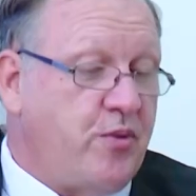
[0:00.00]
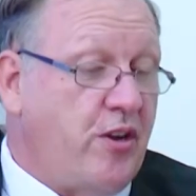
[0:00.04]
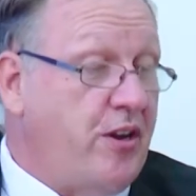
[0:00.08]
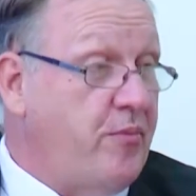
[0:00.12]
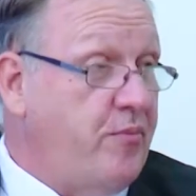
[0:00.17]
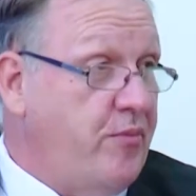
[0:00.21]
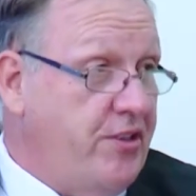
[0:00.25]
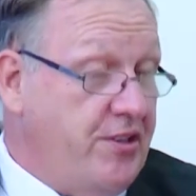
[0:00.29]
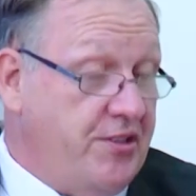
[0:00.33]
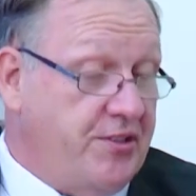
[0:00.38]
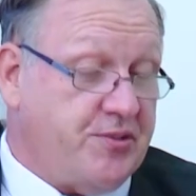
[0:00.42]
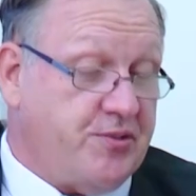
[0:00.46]

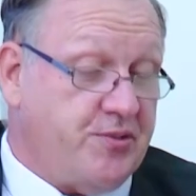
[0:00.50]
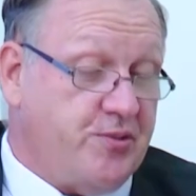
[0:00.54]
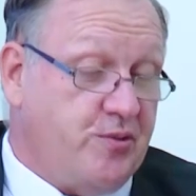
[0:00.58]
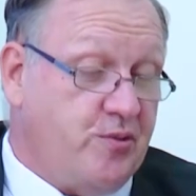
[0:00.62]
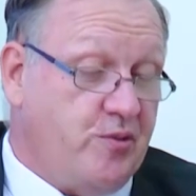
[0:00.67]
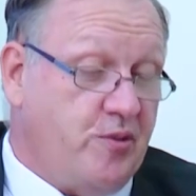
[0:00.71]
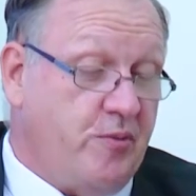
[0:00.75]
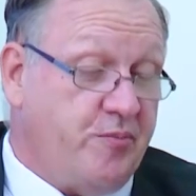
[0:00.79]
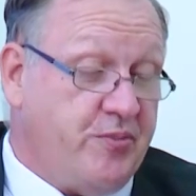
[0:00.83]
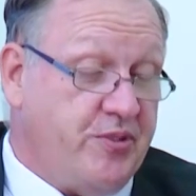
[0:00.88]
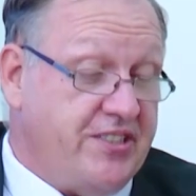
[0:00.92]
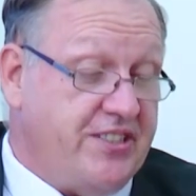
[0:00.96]
Prime
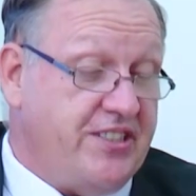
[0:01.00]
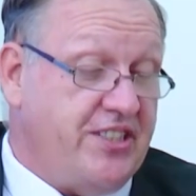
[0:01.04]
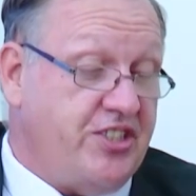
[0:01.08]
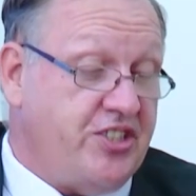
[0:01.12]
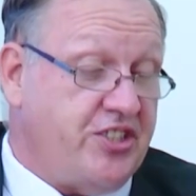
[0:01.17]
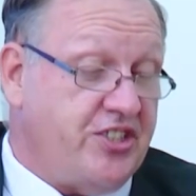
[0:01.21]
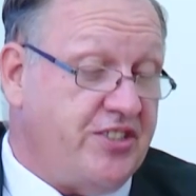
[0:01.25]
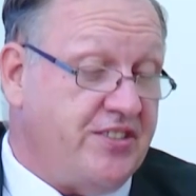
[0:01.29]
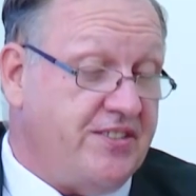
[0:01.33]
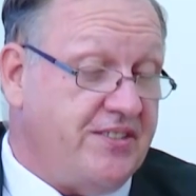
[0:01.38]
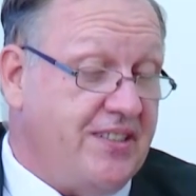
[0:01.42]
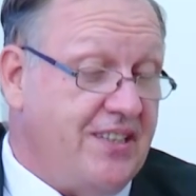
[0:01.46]
Ministerial
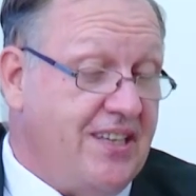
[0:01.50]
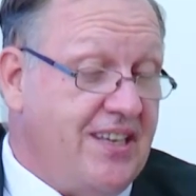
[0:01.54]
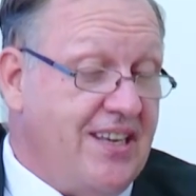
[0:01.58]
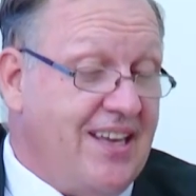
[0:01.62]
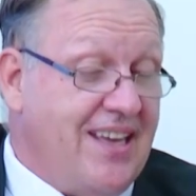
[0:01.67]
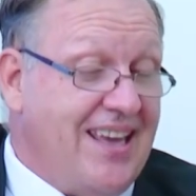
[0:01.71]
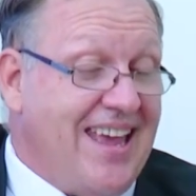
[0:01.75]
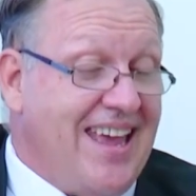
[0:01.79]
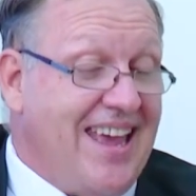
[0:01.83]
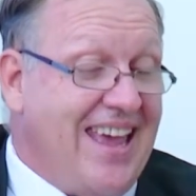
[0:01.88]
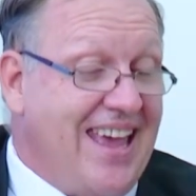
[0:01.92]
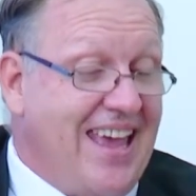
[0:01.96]
position.
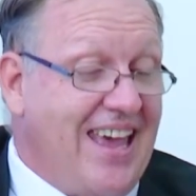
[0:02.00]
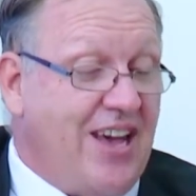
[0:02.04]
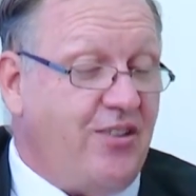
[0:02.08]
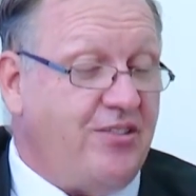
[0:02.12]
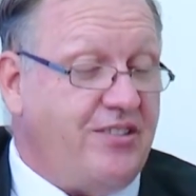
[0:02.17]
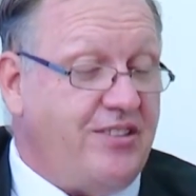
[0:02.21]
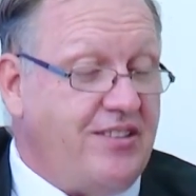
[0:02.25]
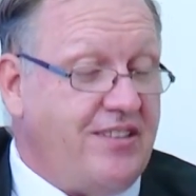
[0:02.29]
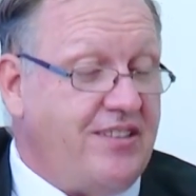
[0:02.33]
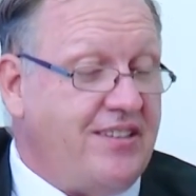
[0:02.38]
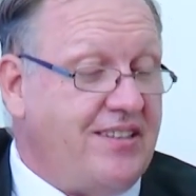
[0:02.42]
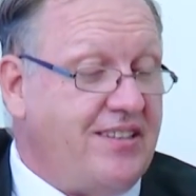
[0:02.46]
How
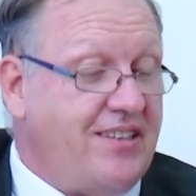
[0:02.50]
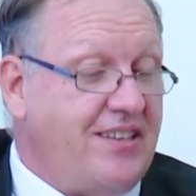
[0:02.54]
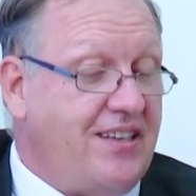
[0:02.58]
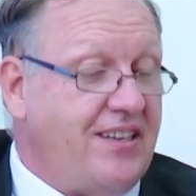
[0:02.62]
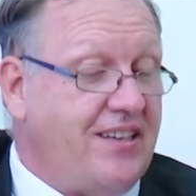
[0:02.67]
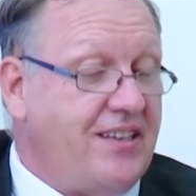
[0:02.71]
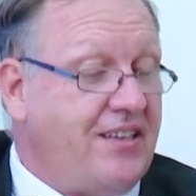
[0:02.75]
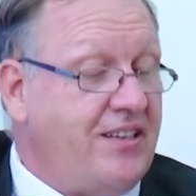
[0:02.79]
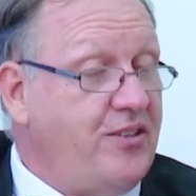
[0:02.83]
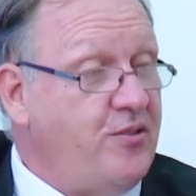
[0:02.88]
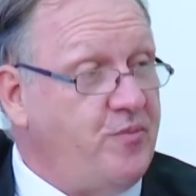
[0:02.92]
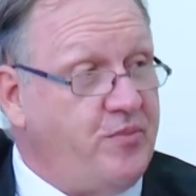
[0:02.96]
do you
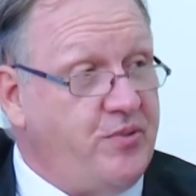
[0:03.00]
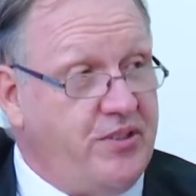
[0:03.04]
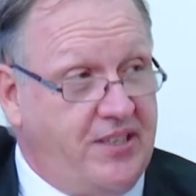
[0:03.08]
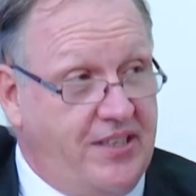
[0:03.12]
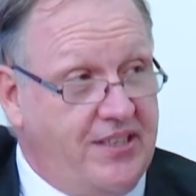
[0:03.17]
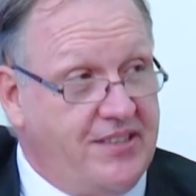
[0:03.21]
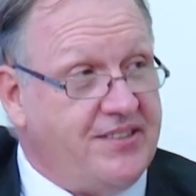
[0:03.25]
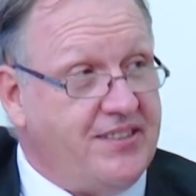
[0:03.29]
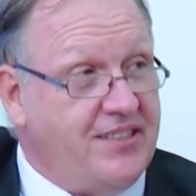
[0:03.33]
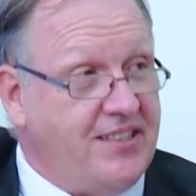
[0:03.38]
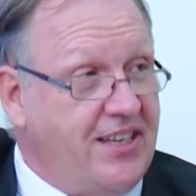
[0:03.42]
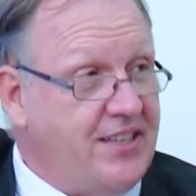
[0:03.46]
think he'll be
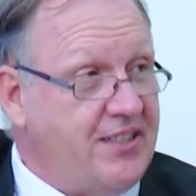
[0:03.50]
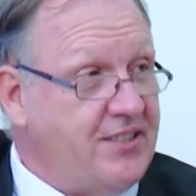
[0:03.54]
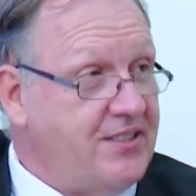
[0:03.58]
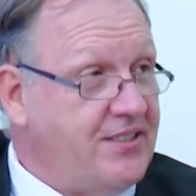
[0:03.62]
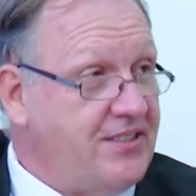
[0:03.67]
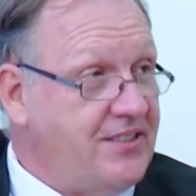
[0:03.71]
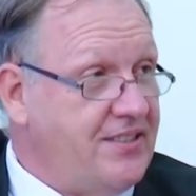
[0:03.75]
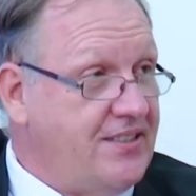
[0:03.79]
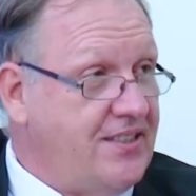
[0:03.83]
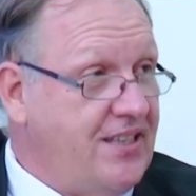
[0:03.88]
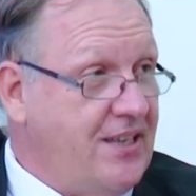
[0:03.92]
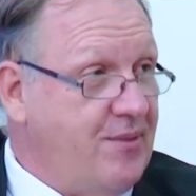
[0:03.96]
as the
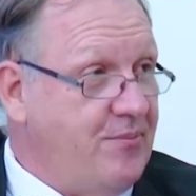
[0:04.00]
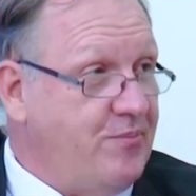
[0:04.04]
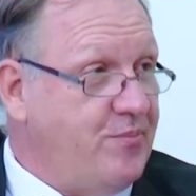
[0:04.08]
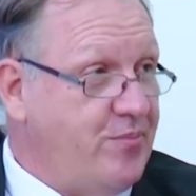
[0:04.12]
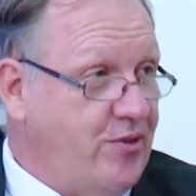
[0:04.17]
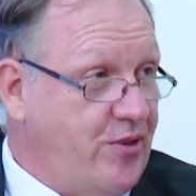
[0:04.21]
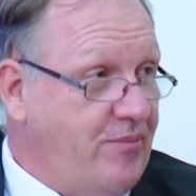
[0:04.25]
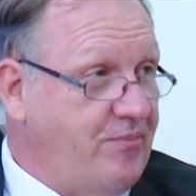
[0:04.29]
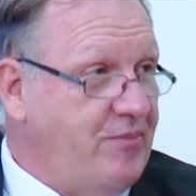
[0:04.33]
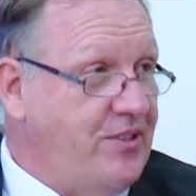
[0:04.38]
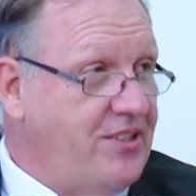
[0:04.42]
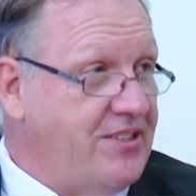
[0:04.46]
next
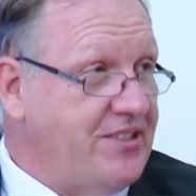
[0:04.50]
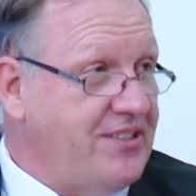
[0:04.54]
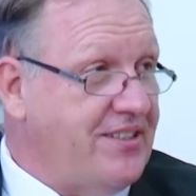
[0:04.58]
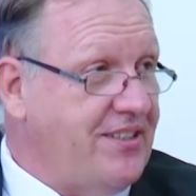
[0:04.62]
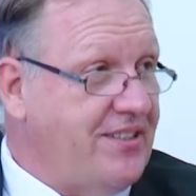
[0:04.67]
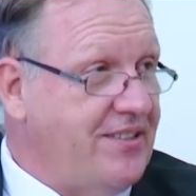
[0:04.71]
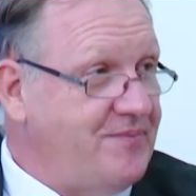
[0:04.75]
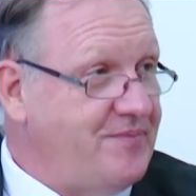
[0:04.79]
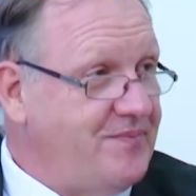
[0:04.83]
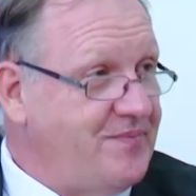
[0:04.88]
Prime Minister?